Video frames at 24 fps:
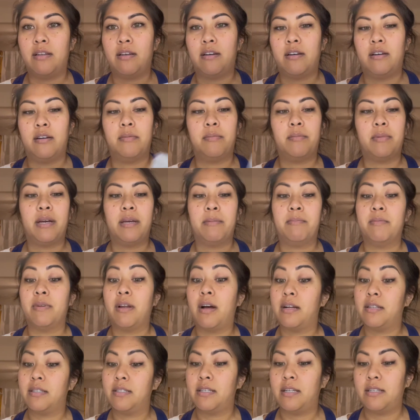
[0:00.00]
I'm
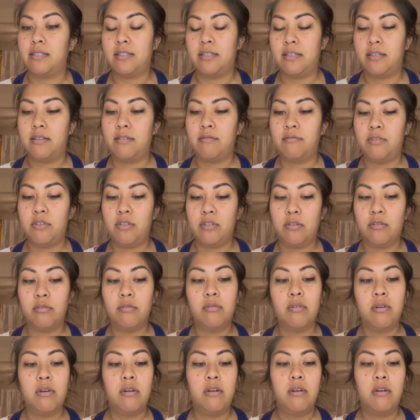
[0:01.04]
not sensitive to.